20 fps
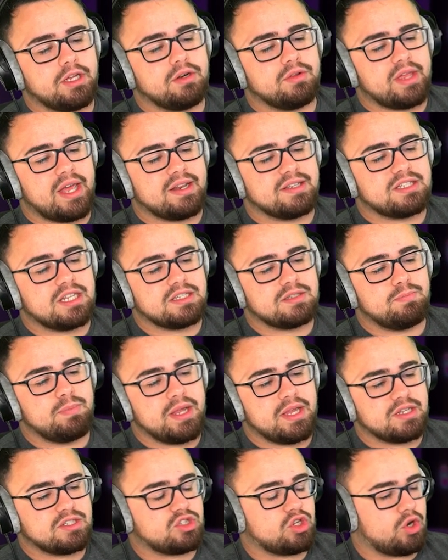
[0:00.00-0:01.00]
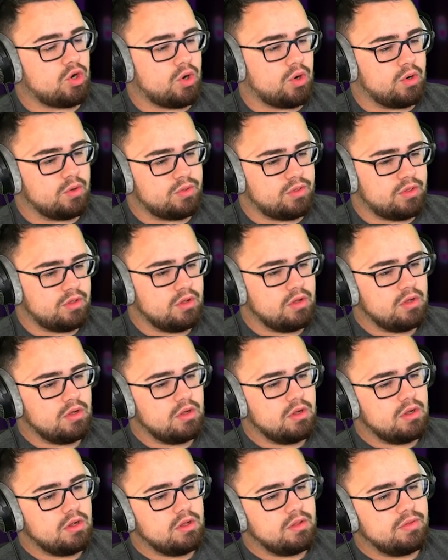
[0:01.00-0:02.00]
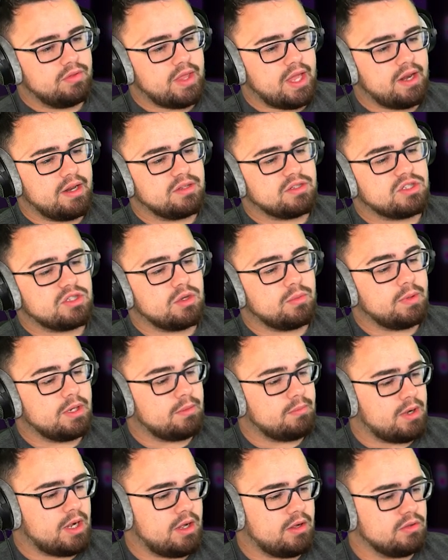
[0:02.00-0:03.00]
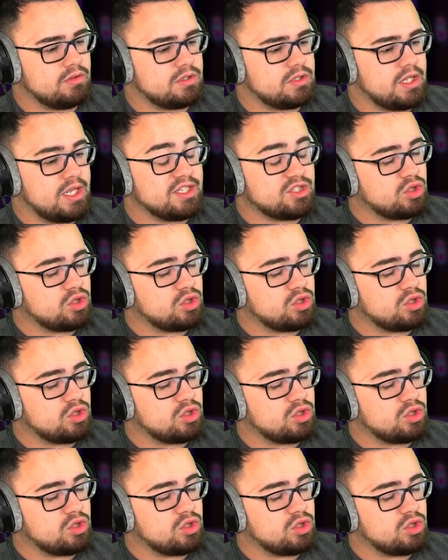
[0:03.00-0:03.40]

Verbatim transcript: that is as big as the Earth. That is so many miles. Is there